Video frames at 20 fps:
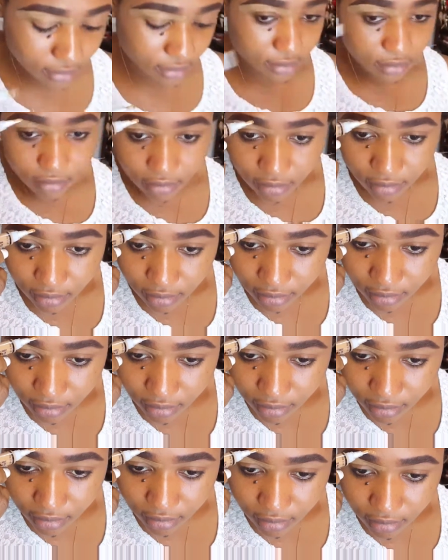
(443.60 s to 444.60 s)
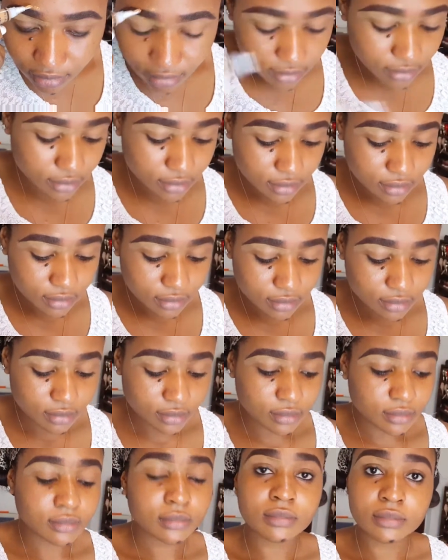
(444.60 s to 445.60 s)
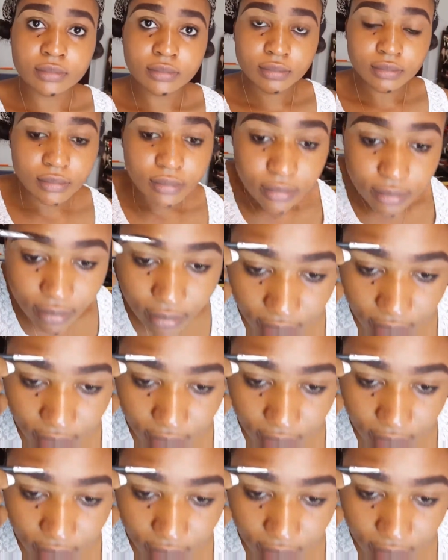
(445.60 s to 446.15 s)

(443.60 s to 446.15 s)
going to the upper part of my